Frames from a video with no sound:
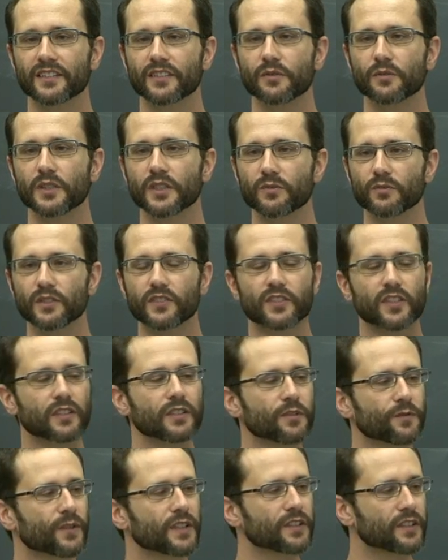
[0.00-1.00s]
so it would
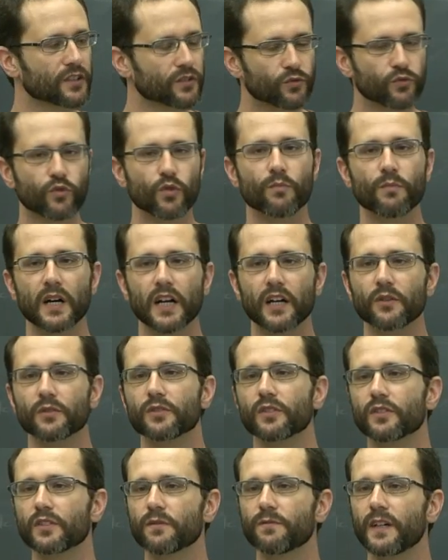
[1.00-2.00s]
certify the true
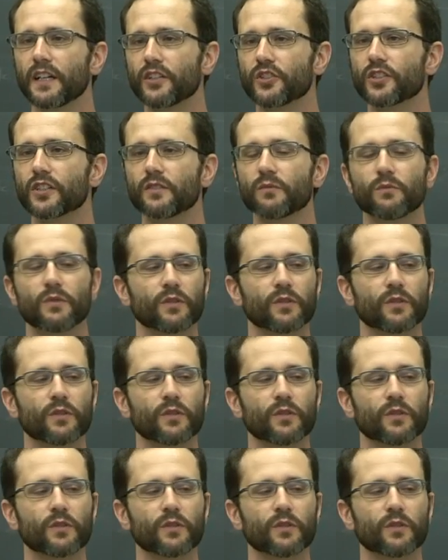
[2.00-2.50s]
bound on the function